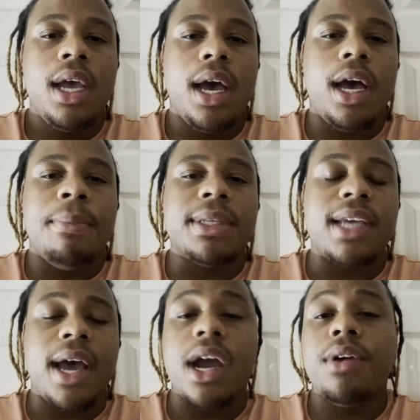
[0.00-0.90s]
a
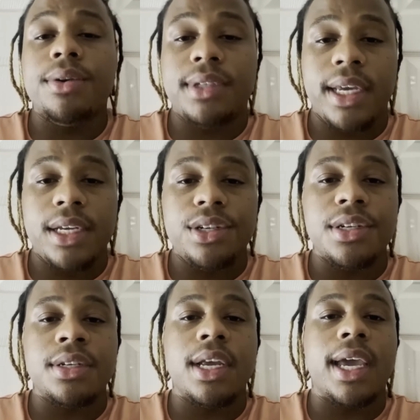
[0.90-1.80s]
tire
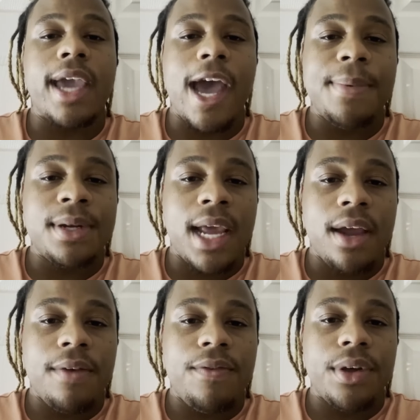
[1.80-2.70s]
rotation, a cabin
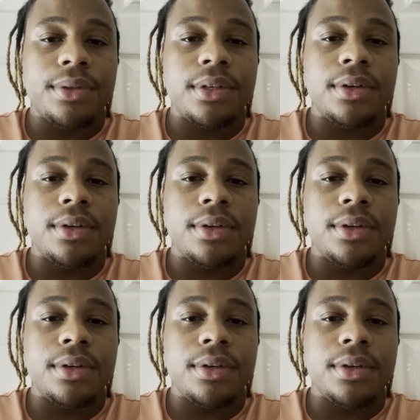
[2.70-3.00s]
air filter,